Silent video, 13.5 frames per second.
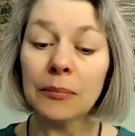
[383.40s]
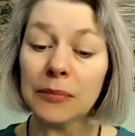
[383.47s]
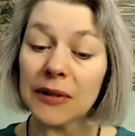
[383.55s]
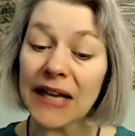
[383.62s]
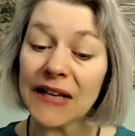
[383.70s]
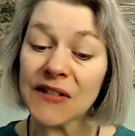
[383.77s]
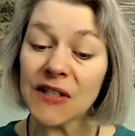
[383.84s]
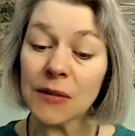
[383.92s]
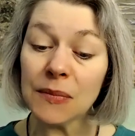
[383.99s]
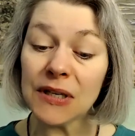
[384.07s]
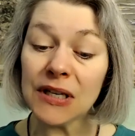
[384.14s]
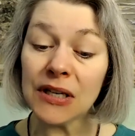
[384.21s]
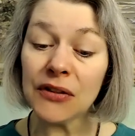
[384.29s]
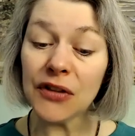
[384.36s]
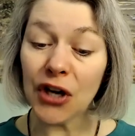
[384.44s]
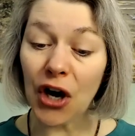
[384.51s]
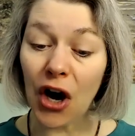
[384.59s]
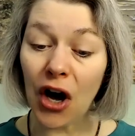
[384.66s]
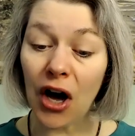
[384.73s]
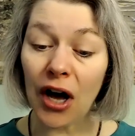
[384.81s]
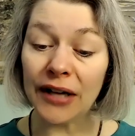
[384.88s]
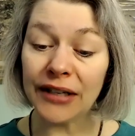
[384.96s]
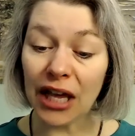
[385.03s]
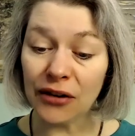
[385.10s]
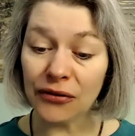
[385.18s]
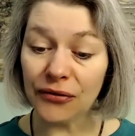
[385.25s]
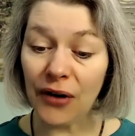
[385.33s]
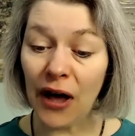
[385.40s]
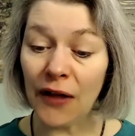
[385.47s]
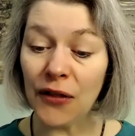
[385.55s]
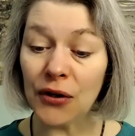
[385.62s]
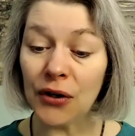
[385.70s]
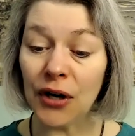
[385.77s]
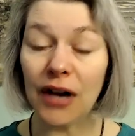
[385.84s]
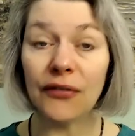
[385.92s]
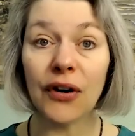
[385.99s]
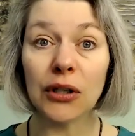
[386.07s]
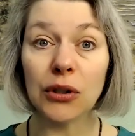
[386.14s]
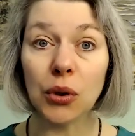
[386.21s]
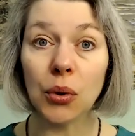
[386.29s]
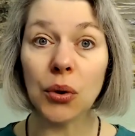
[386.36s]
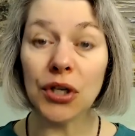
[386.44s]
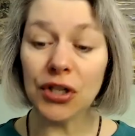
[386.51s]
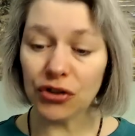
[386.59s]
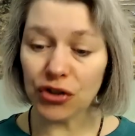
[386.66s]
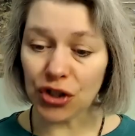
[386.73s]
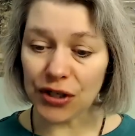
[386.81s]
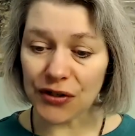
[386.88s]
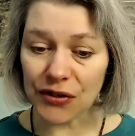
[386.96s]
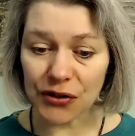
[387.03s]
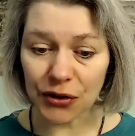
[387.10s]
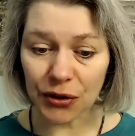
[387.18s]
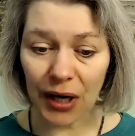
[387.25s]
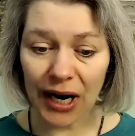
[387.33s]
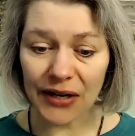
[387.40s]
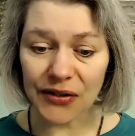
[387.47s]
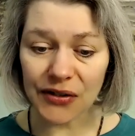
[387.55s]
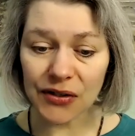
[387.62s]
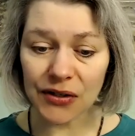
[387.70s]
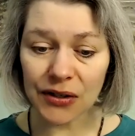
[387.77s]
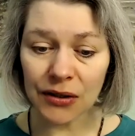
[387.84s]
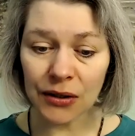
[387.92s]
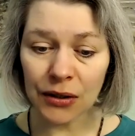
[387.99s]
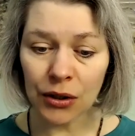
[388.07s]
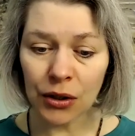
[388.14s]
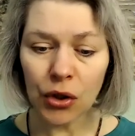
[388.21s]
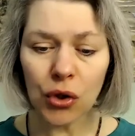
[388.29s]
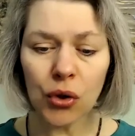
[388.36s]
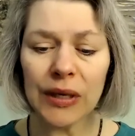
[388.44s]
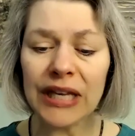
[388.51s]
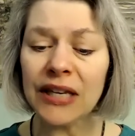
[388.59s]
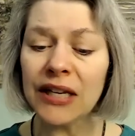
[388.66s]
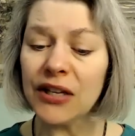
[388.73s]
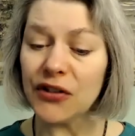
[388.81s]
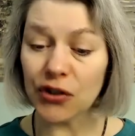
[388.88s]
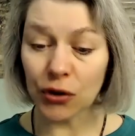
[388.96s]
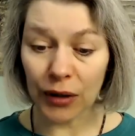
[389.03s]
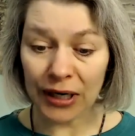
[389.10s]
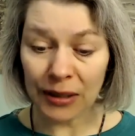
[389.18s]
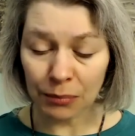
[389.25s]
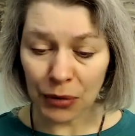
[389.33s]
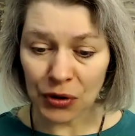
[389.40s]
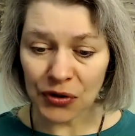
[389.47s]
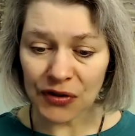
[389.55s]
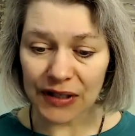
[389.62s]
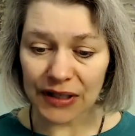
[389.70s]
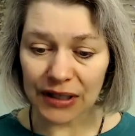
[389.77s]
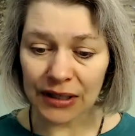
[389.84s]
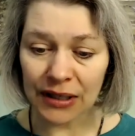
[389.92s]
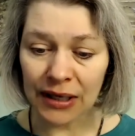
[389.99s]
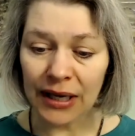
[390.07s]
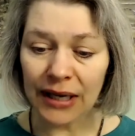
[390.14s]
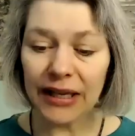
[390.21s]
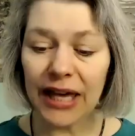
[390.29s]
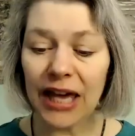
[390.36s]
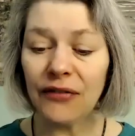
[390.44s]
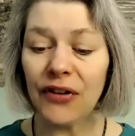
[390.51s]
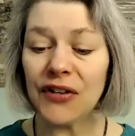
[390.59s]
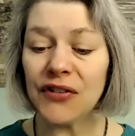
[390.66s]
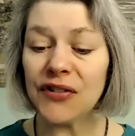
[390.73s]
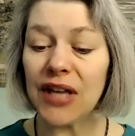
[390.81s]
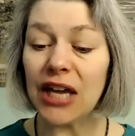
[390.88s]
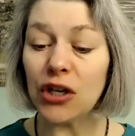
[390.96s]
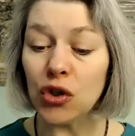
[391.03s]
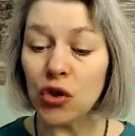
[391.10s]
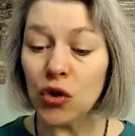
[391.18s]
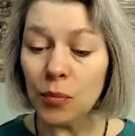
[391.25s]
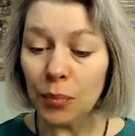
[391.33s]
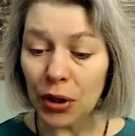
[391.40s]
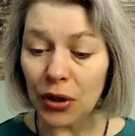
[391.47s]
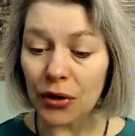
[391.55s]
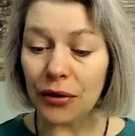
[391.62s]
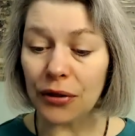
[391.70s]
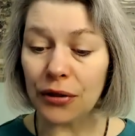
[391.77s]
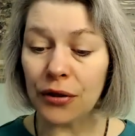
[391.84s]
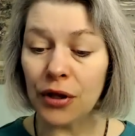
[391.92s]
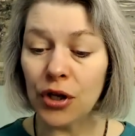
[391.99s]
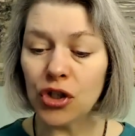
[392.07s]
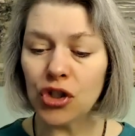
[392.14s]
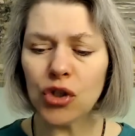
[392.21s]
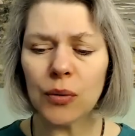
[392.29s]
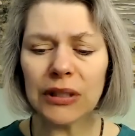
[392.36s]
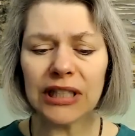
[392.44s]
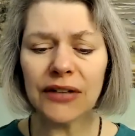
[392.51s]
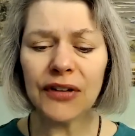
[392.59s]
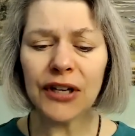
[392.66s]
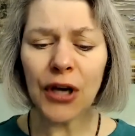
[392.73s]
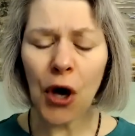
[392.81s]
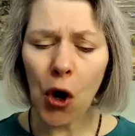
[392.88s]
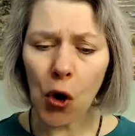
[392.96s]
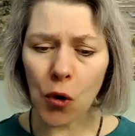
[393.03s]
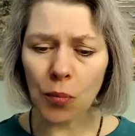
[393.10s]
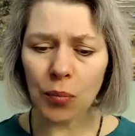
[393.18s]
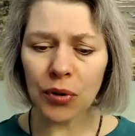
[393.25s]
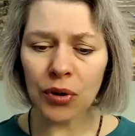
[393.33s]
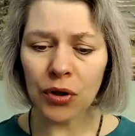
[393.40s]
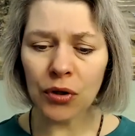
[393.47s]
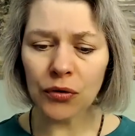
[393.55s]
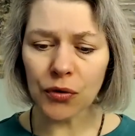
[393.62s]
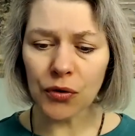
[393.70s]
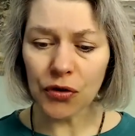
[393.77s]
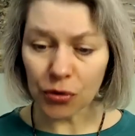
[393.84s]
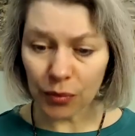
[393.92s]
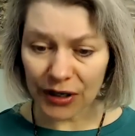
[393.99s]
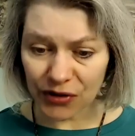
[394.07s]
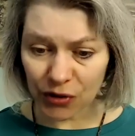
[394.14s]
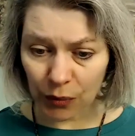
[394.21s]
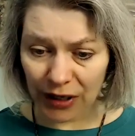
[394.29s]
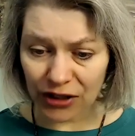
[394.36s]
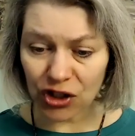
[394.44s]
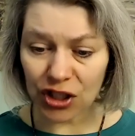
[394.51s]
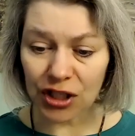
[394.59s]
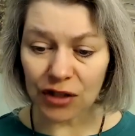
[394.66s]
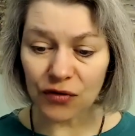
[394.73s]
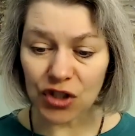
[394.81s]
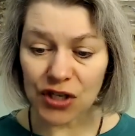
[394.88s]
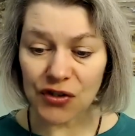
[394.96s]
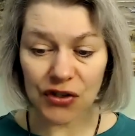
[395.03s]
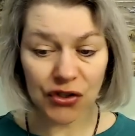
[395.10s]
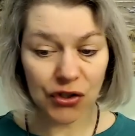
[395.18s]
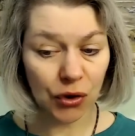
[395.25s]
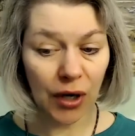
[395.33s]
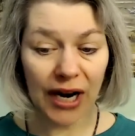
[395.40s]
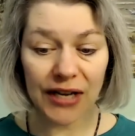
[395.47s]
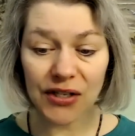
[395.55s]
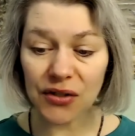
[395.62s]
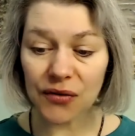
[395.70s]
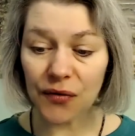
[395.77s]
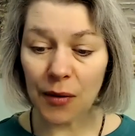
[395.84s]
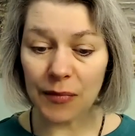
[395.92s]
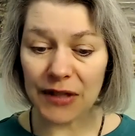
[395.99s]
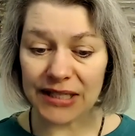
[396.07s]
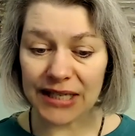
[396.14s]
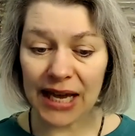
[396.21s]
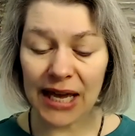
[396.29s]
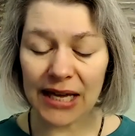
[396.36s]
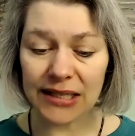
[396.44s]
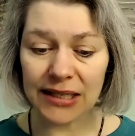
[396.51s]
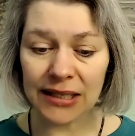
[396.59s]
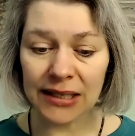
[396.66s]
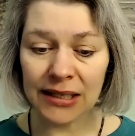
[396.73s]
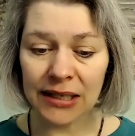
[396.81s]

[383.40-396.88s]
Blessed be the God and Father of our Lord Jesus Christ, who in his great mercy gave us a new birth to a living hope through the resurrection of Jesus Christ from the dead,